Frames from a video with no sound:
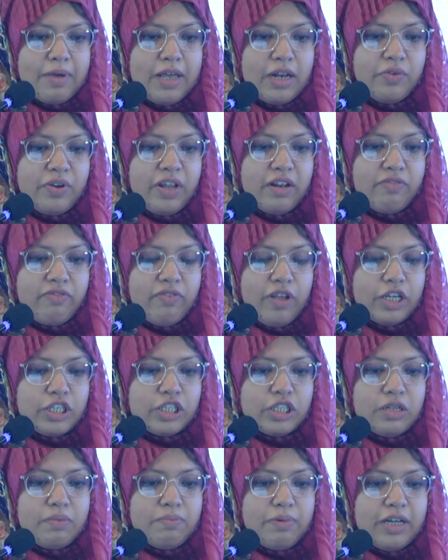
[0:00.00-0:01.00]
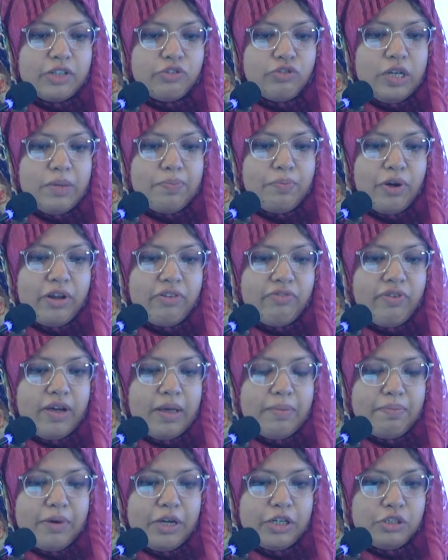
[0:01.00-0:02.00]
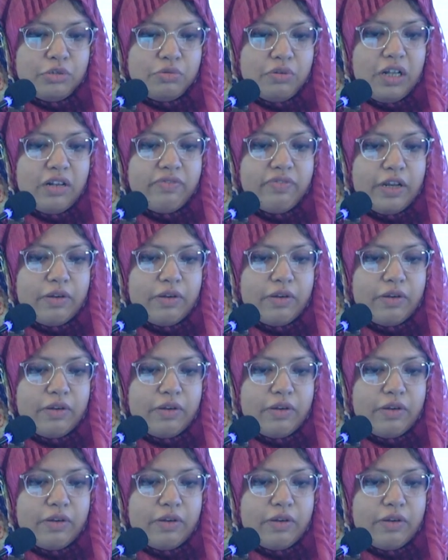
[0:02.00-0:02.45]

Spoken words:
balloon inflation by a 3.5 by 12